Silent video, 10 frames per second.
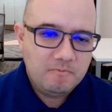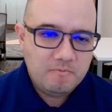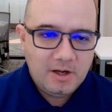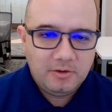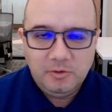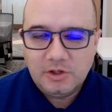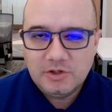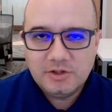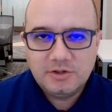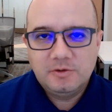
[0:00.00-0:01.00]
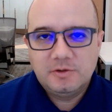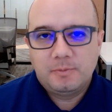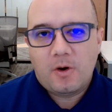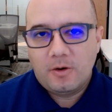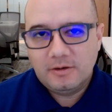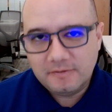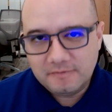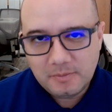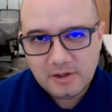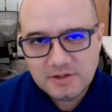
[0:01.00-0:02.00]
Now you can just use part of the
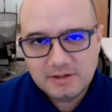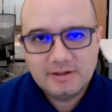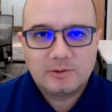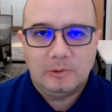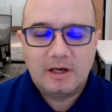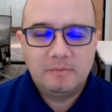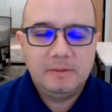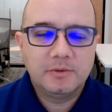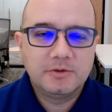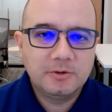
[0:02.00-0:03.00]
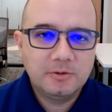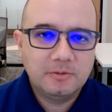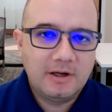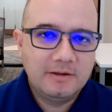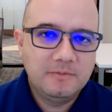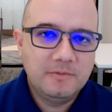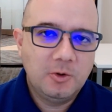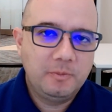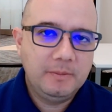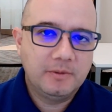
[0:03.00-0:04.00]
budget. That's what a lot of people do. I know
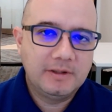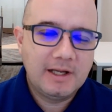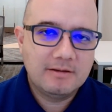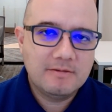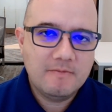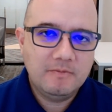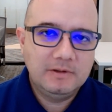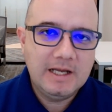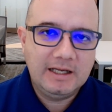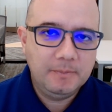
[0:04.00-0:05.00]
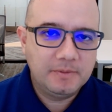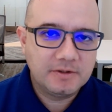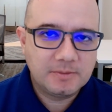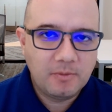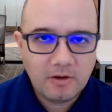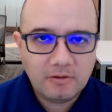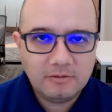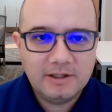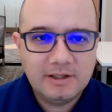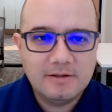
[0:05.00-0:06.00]
people that they keep it small,
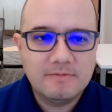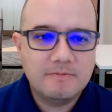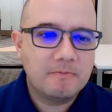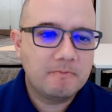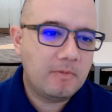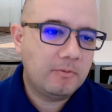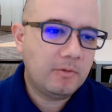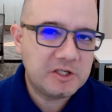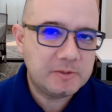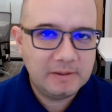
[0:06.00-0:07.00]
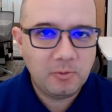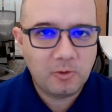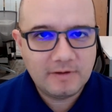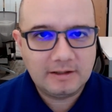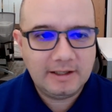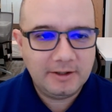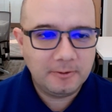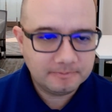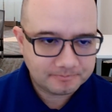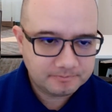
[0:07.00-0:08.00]
and I'm going to explain more of that later.